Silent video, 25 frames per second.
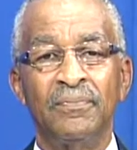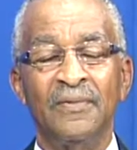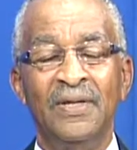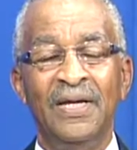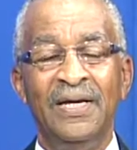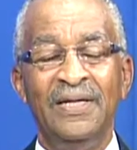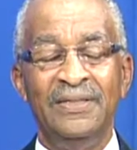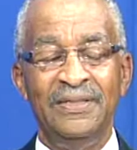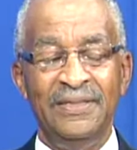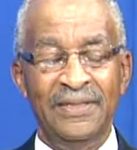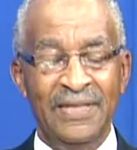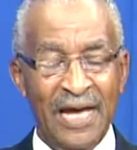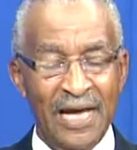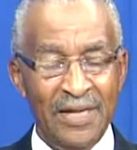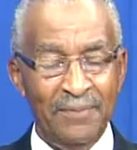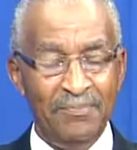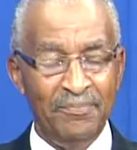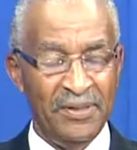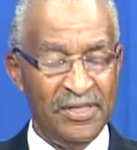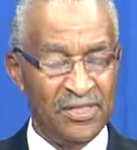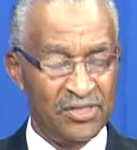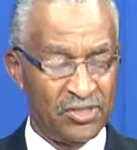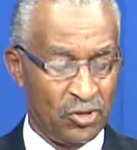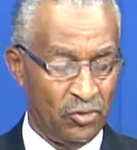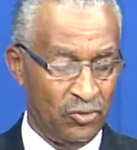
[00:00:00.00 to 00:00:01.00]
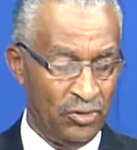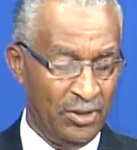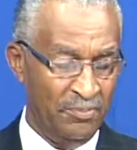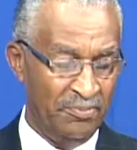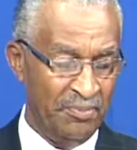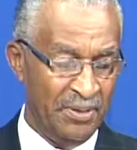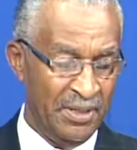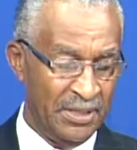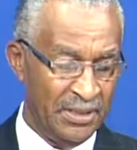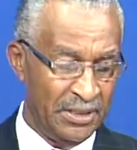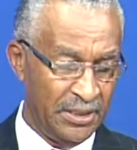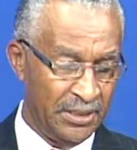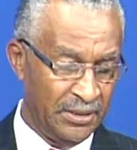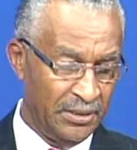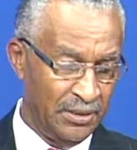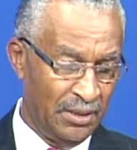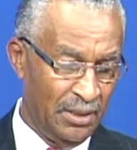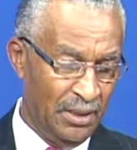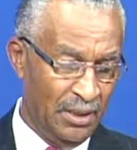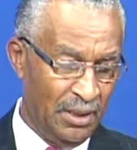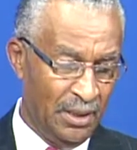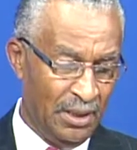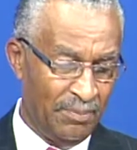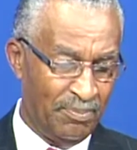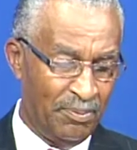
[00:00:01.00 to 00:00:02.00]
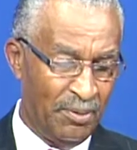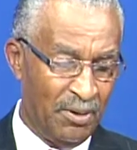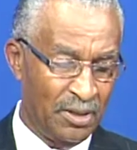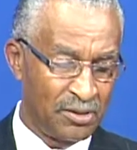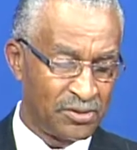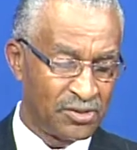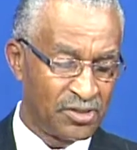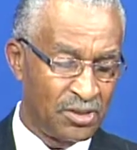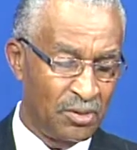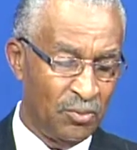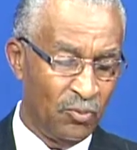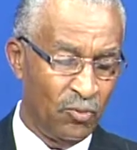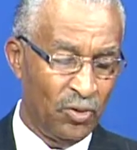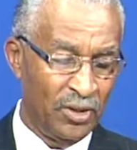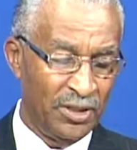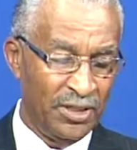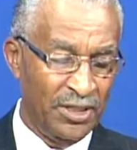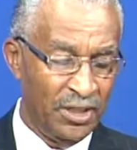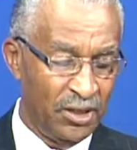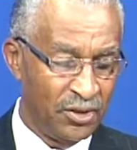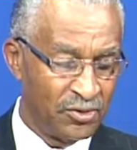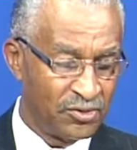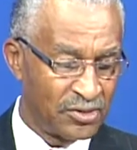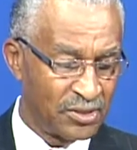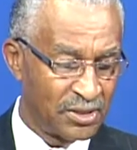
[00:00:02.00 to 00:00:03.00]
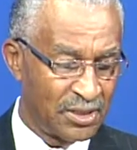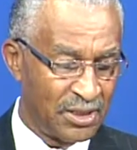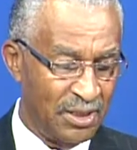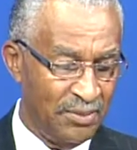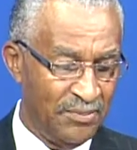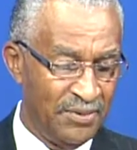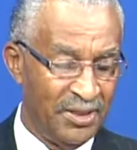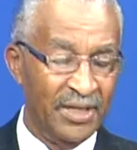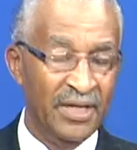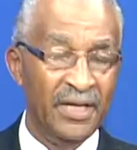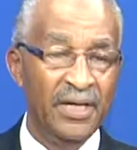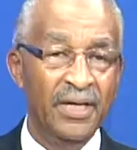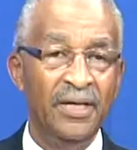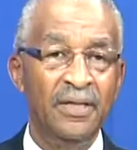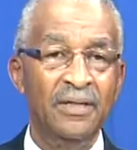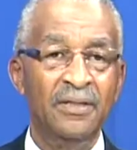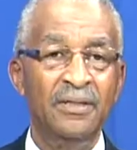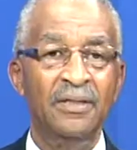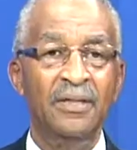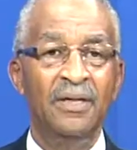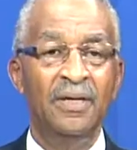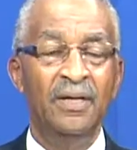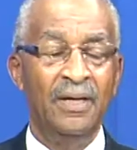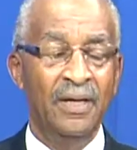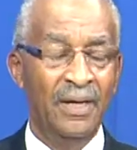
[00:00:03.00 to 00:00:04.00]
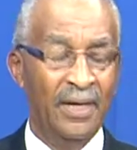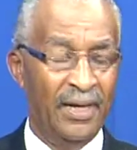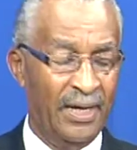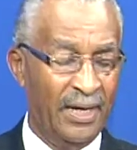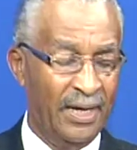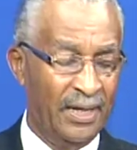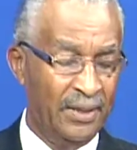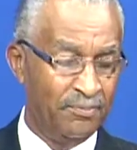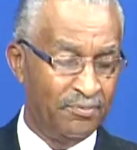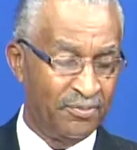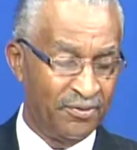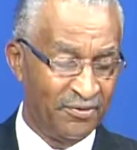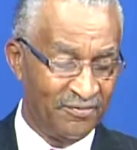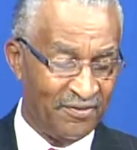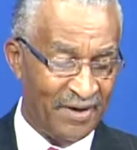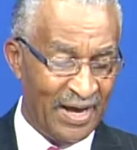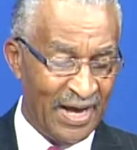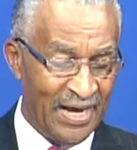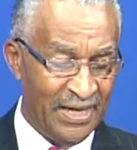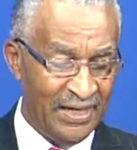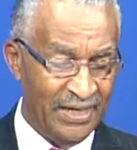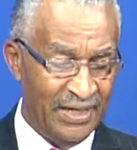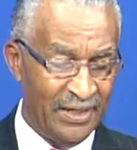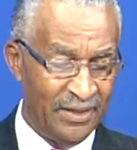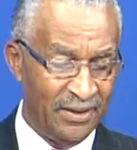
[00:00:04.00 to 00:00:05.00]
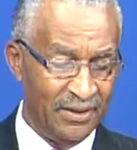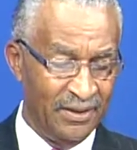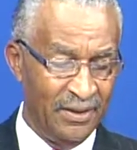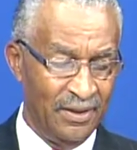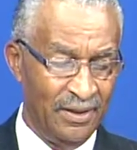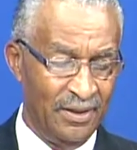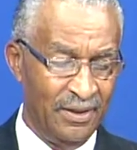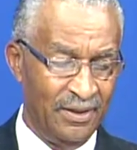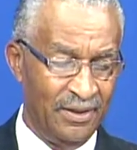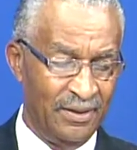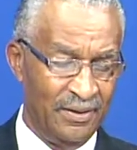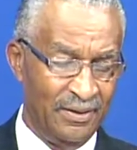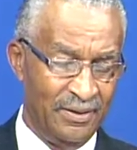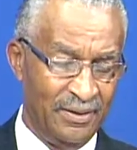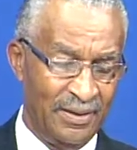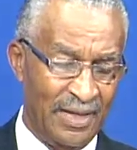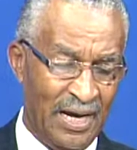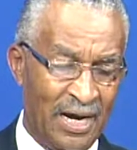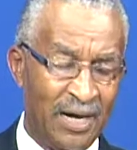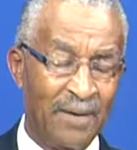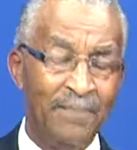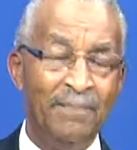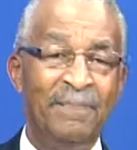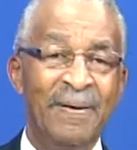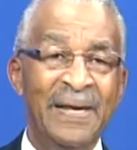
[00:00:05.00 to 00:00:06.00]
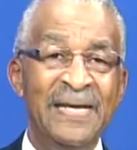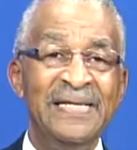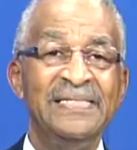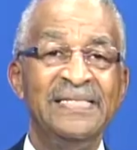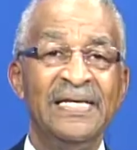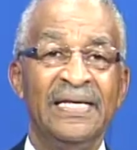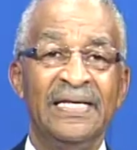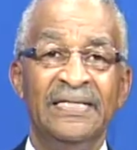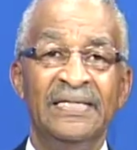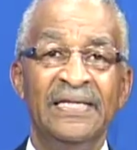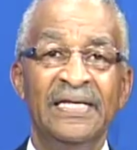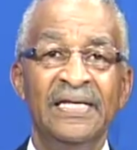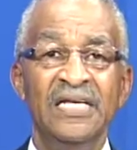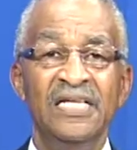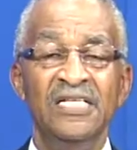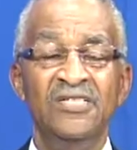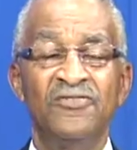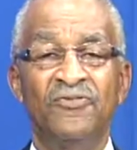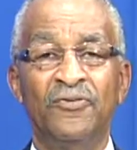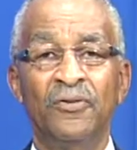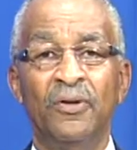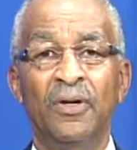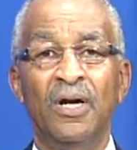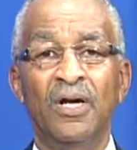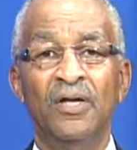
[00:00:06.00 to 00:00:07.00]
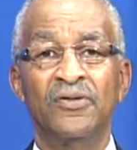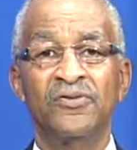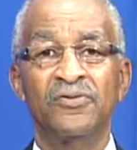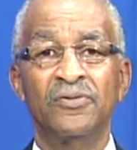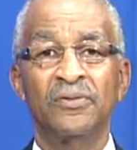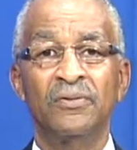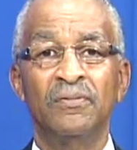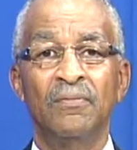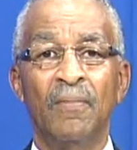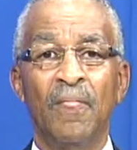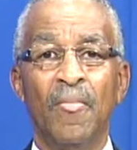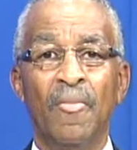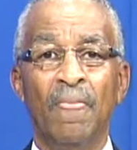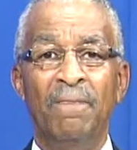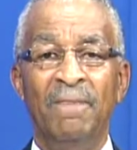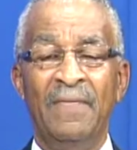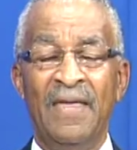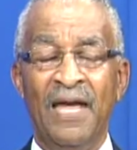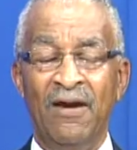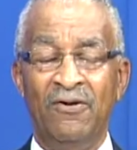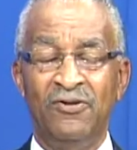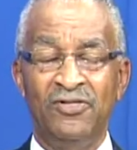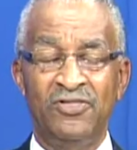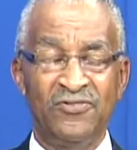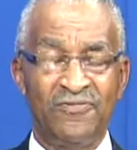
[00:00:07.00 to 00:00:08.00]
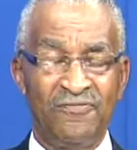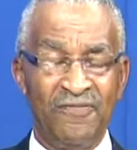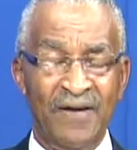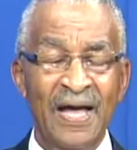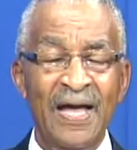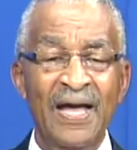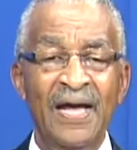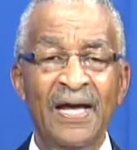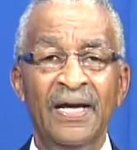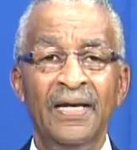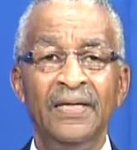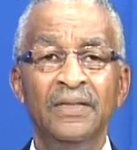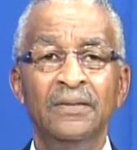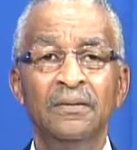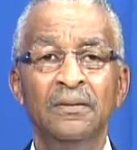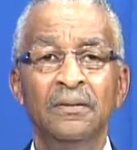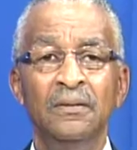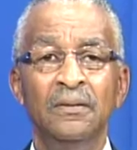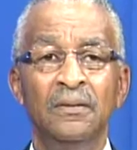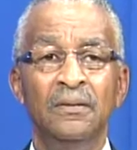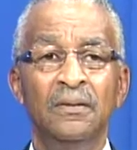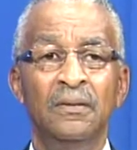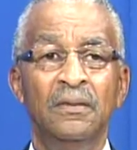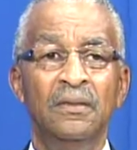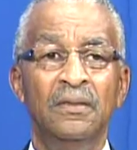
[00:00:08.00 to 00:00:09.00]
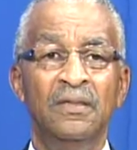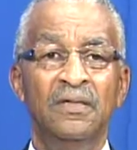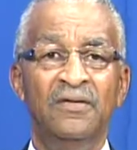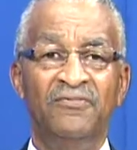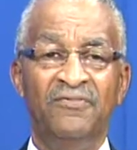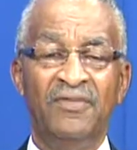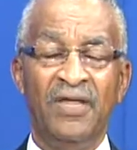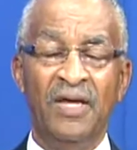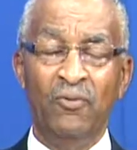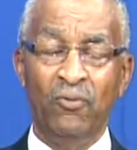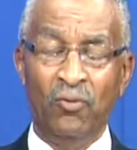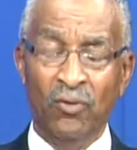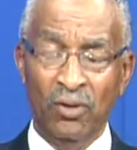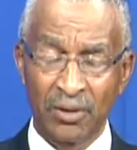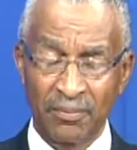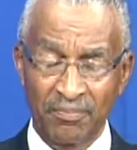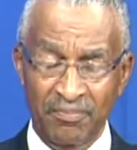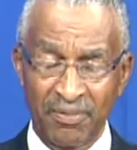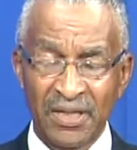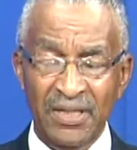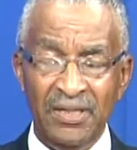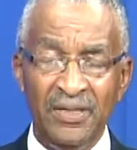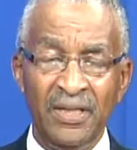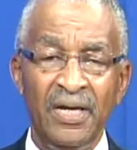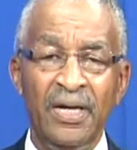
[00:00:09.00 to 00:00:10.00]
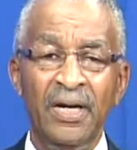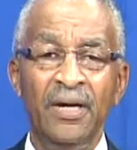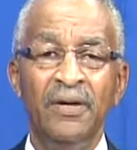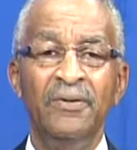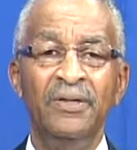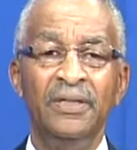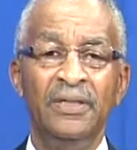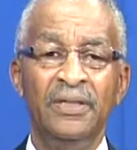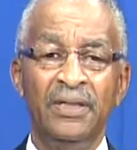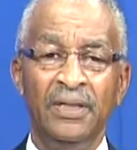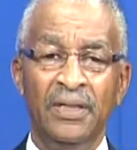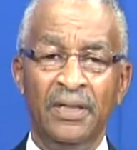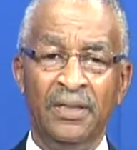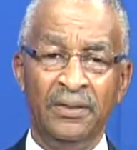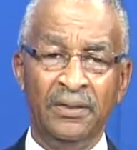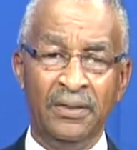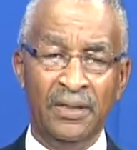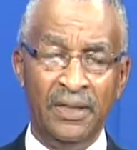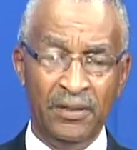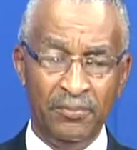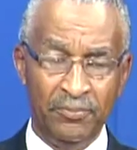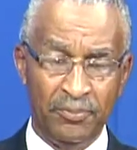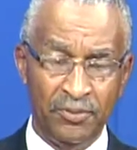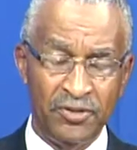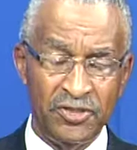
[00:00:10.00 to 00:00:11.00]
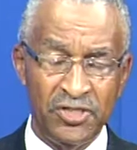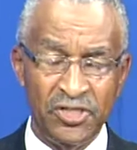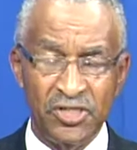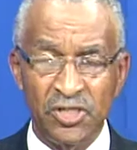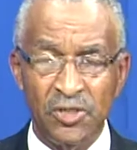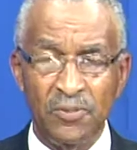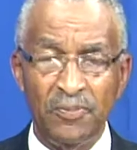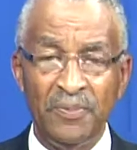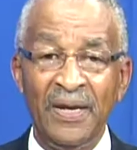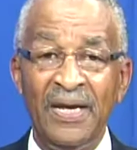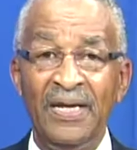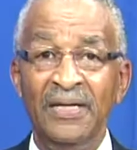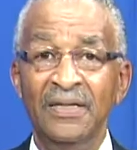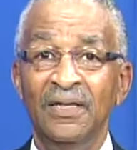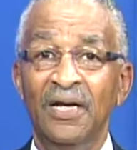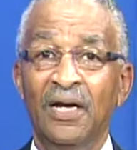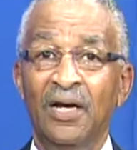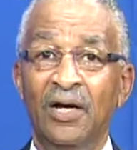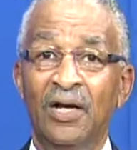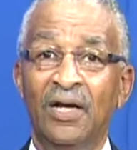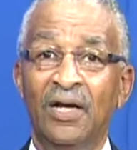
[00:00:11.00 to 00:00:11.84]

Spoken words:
And not be so dependent upon someone else coming in and providing our basic needs for us. Now, it's fine if they want to be there and participate